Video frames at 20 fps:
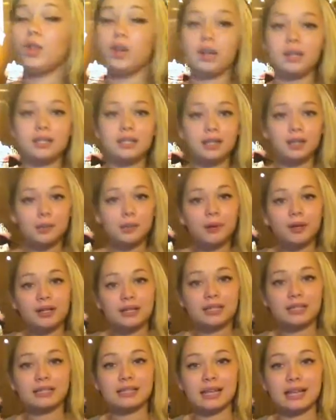look to the
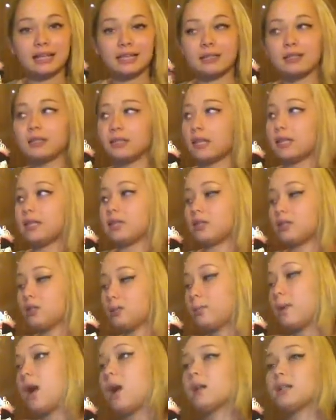person like that's
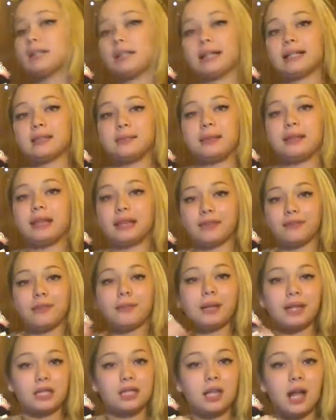parked next to me. Like if
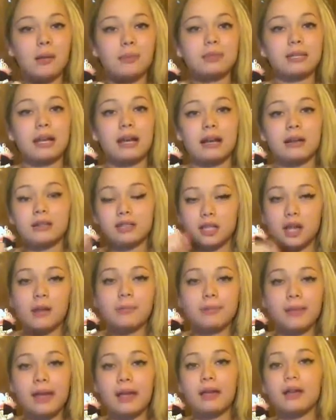I'm at a stop sign,
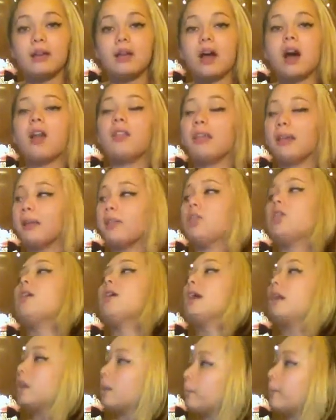stoplight, I'll like
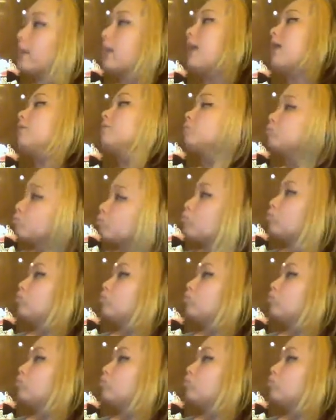look and I'll be like,